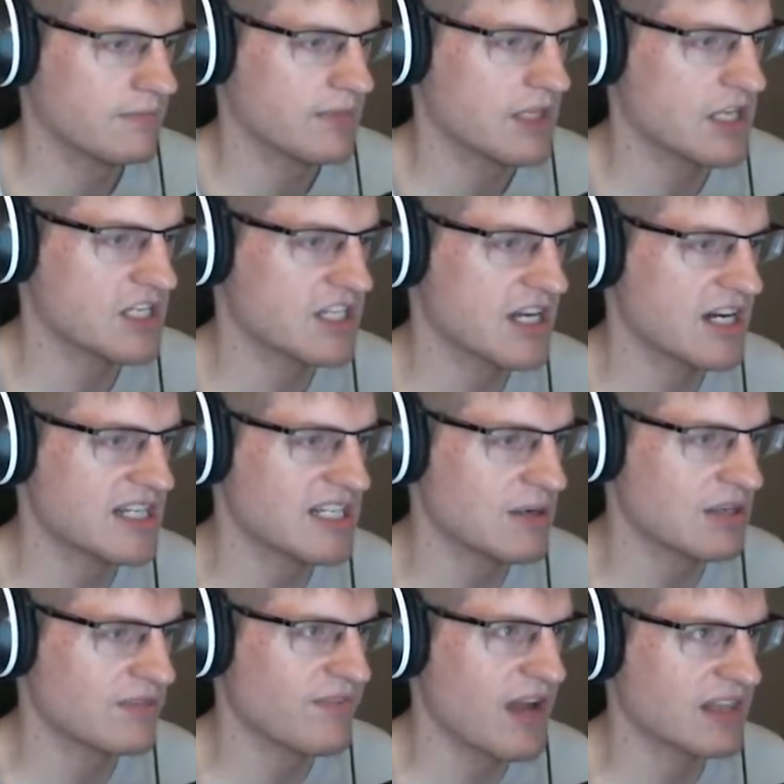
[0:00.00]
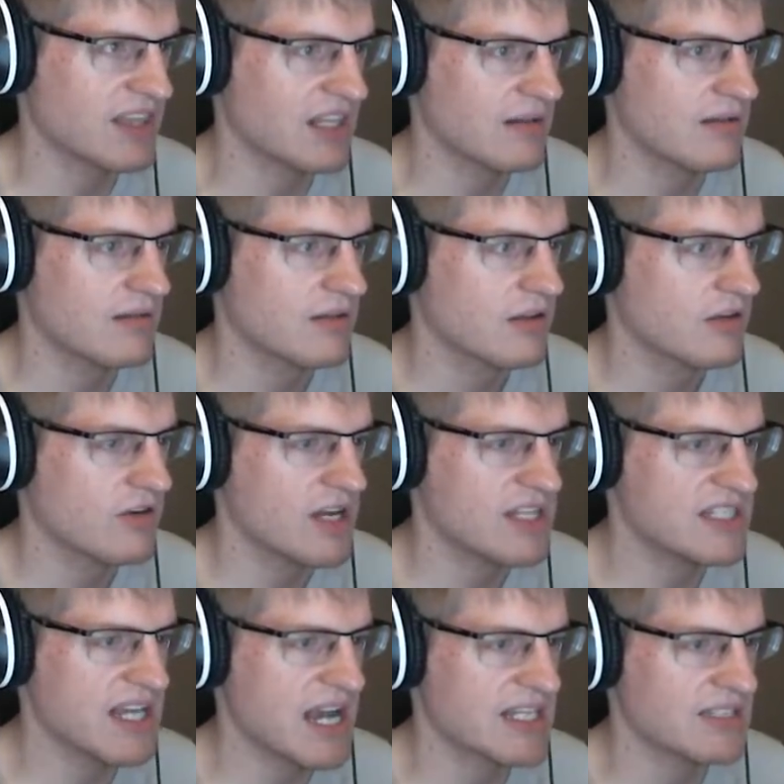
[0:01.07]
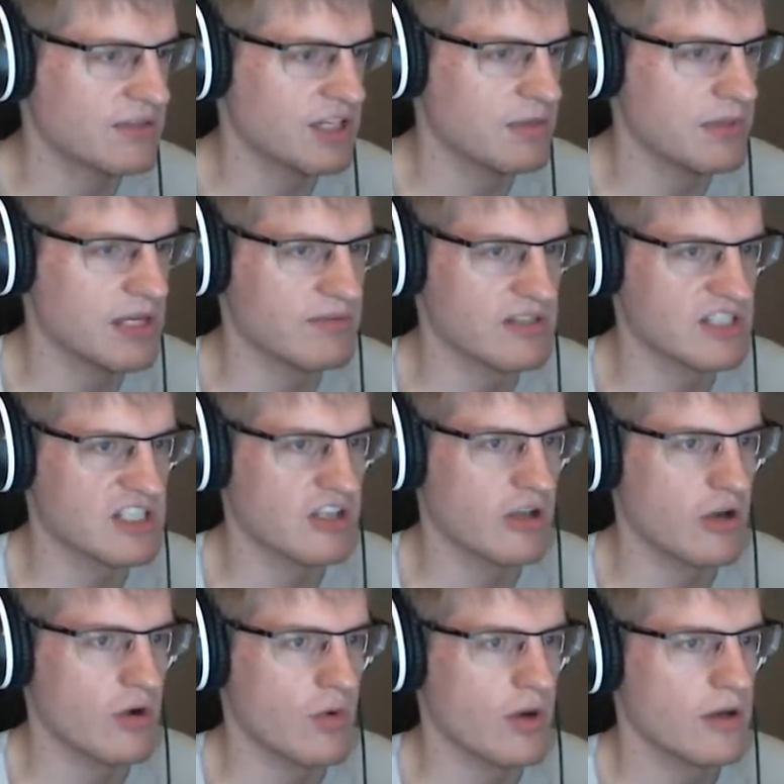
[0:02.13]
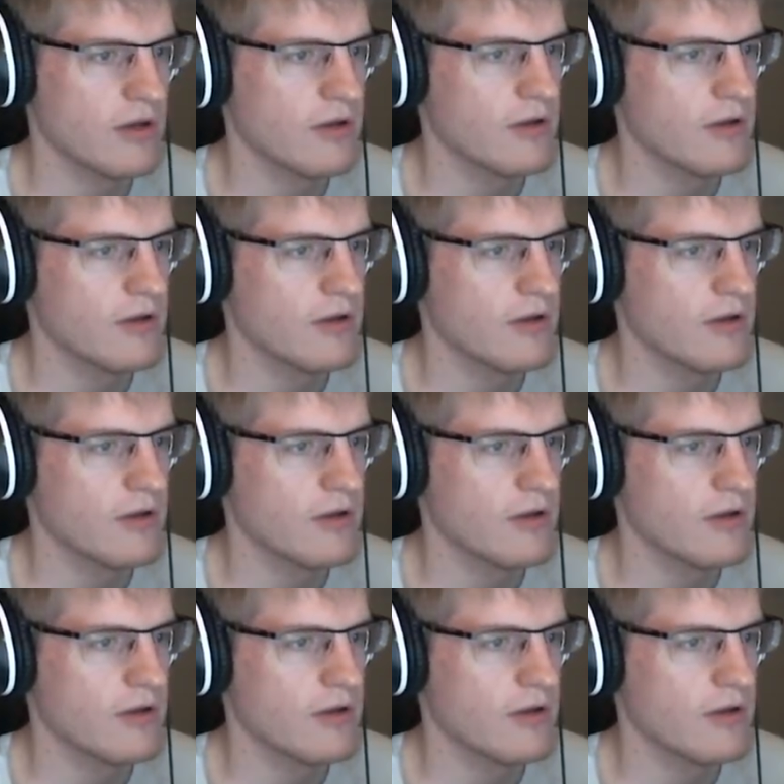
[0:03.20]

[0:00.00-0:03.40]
You just got to deal with the fact that Crazy Axe a little bit of a slow.